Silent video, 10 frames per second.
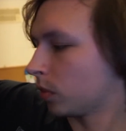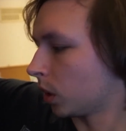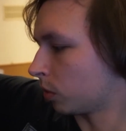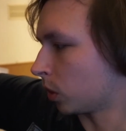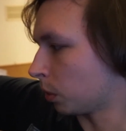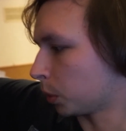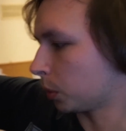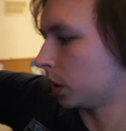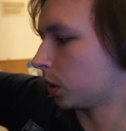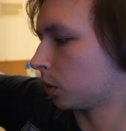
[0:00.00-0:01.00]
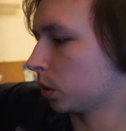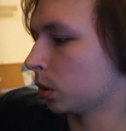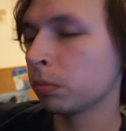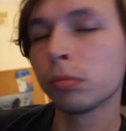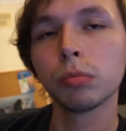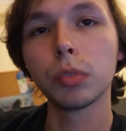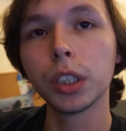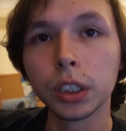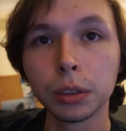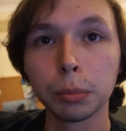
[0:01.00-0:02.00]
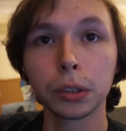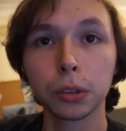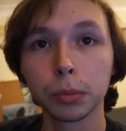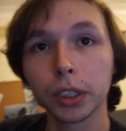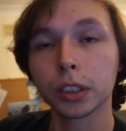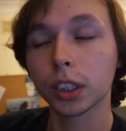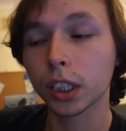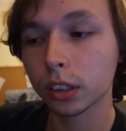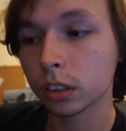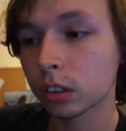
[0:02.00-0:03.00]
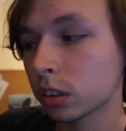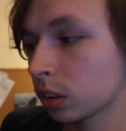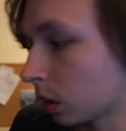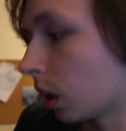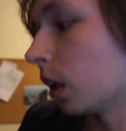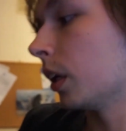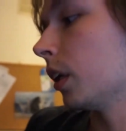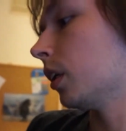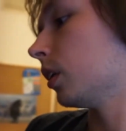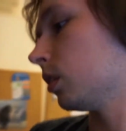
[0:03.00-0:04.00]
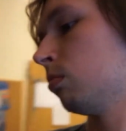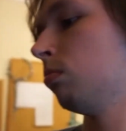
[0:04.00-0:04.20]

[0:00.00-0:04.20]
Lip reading: I've got it between this room, the bedroom downstairs, and